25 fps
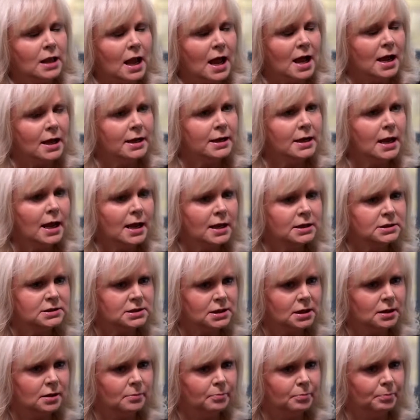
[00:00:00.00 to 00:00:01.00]
I had
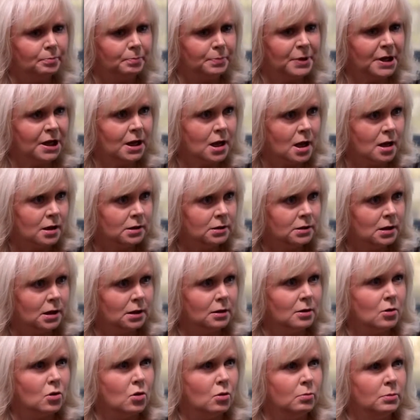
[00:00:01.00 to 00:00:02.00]
begun
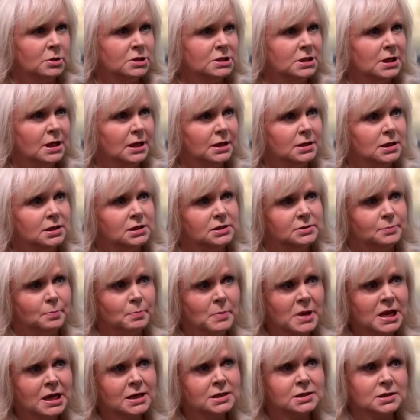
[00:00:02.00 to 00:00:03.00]
in comedy and had
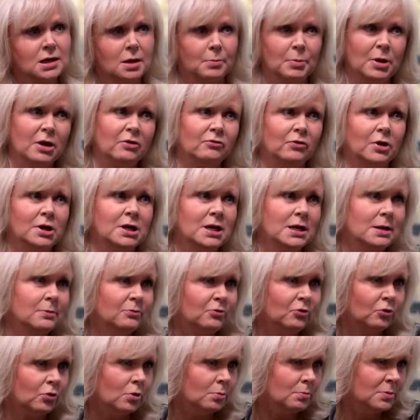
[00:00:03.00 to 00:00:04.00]
made a bit of a name
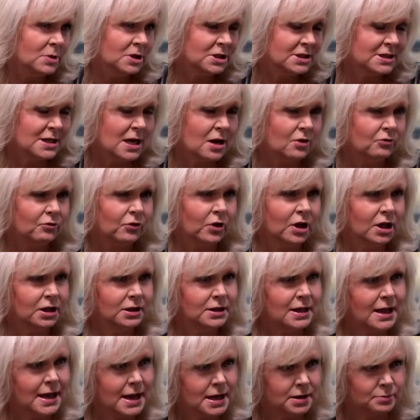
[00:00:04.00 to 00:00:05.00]
for myself in
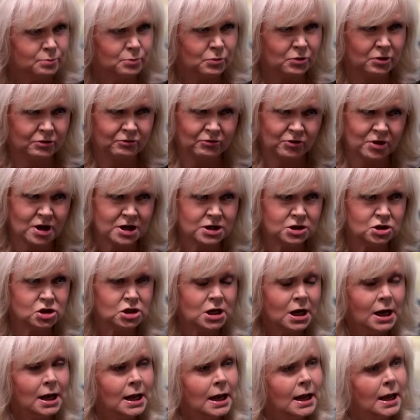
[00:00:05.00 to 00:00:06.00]
the Edinburgh Fringe,
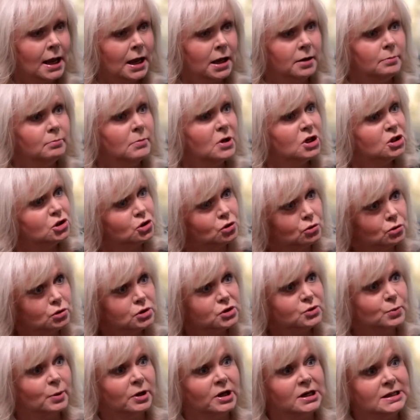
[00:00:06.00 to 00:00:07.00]
and my
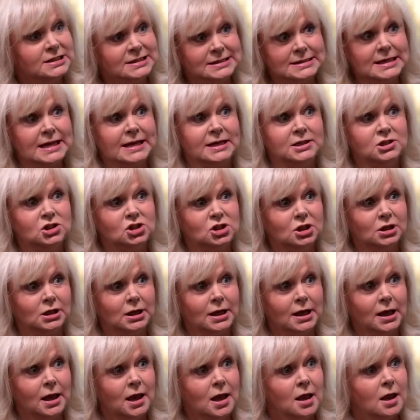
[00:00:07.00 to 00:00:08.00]
shows were
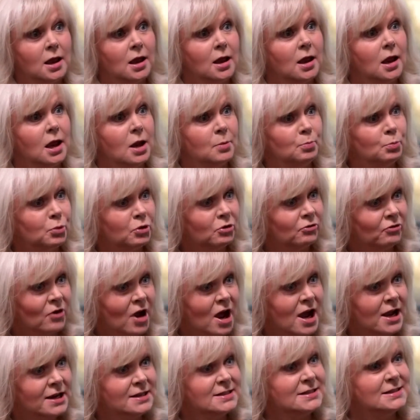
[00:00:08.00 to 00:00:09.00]
essentially
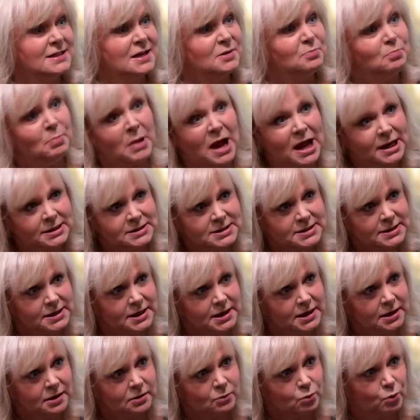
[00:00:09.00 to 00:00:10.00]
improvised and
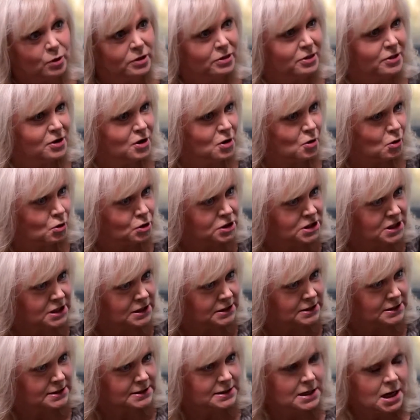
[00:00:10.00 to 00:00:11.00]
bantering with the
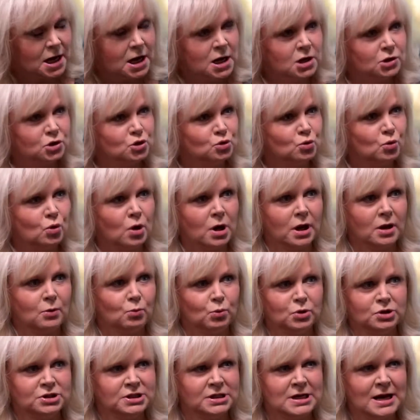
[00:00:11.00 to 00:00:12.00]
audience, so it
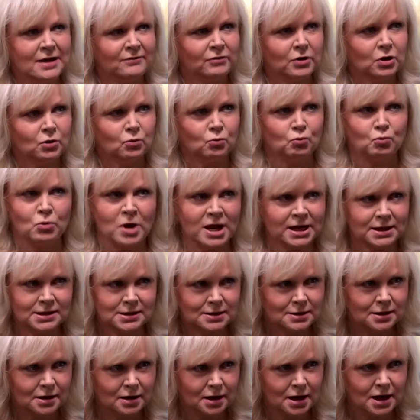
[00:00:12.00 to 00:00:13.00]
was never
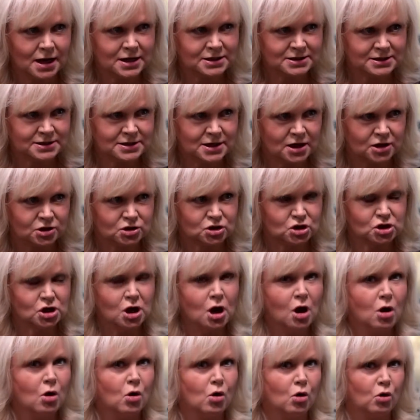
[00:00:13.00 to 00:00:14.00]
written as such
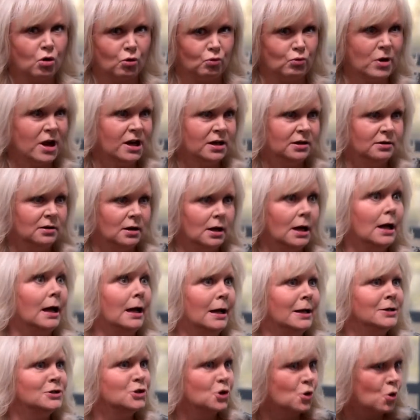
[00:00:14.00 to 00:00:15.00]
or written
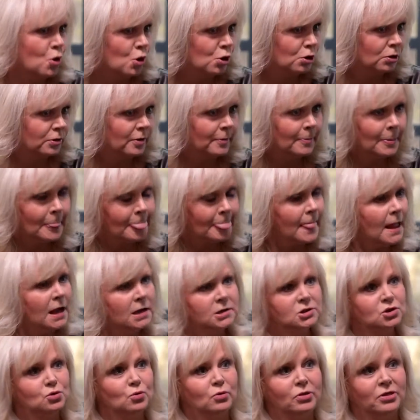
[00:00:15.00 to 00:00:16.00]
at all.
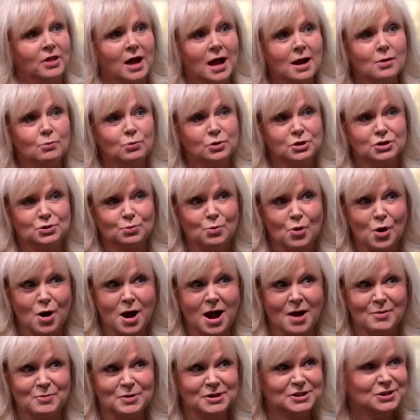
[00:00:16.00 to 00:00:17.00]
So that was what
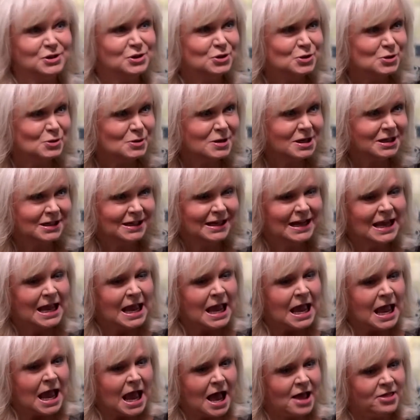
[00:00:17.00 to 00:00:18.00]
I was doing.
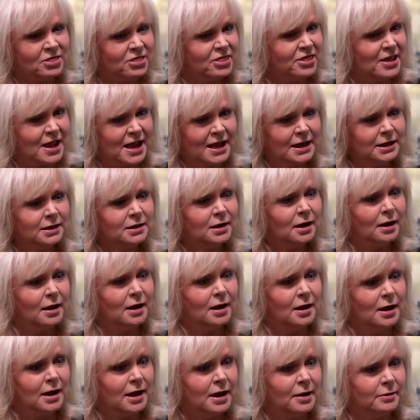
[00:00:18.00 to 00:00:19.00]
And then,
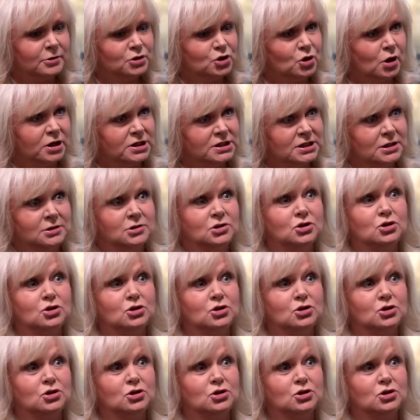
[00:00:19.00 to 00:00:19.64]
so I'd done